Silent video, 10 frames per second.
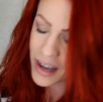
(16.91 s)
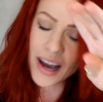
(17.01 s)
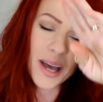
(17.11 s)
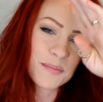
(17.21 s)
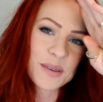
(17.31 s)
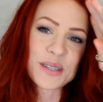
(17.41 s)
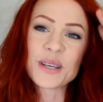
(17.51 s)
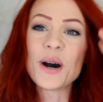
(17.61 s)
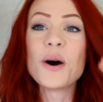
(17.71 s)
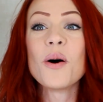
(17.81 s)
I'm
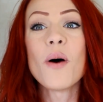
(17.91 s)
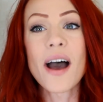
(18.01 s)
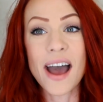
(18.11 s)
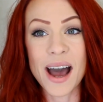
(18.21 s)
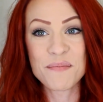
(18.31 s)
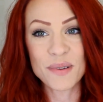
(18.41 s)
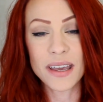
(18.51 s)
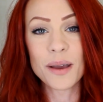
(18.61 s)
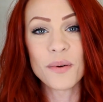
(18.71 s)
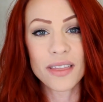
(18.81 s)
so
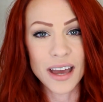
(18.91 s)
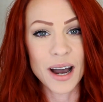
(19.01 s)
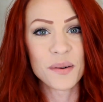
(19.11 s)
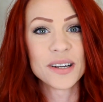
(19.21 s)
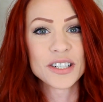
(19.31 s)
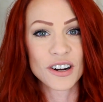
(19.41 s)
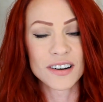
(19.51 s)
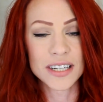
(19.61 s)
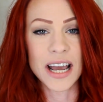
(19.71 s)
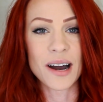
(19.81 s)
happy with how it
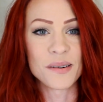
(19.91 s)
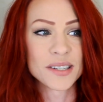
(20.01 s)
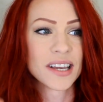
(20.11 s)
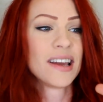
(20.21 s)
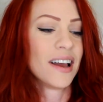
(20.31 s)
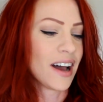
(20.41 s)
turned out.